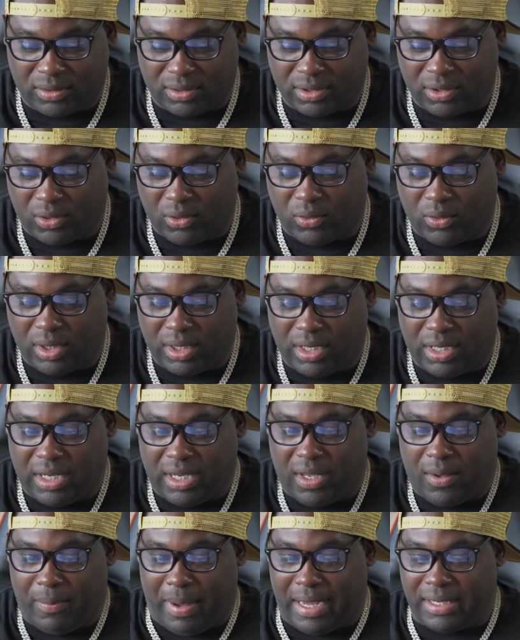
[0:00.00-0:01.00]
So
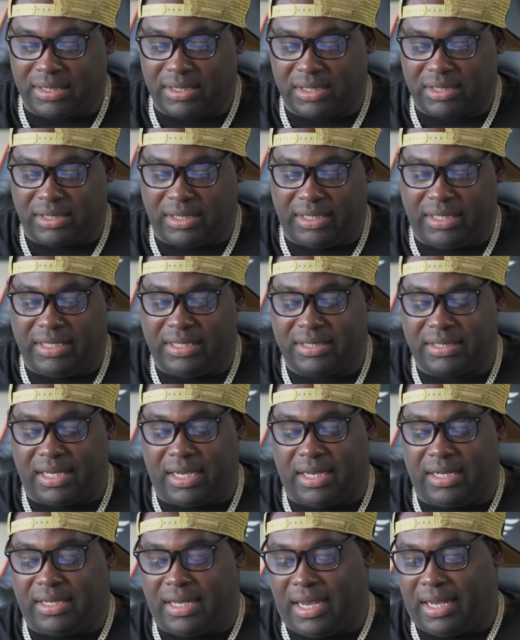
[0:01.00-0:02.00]
basically, he's
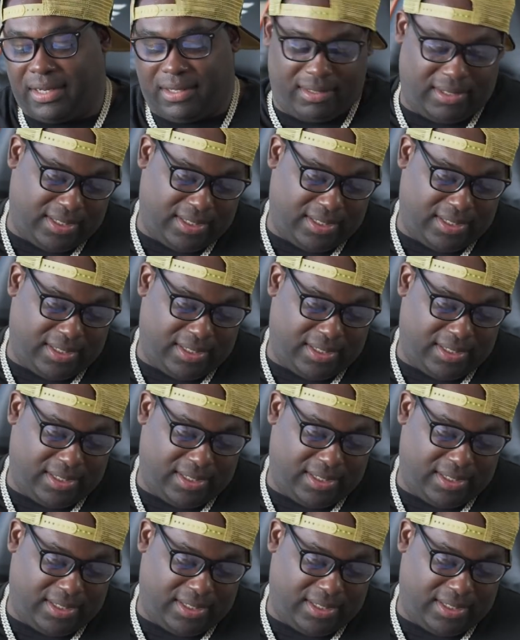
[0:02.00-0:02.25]
saying that,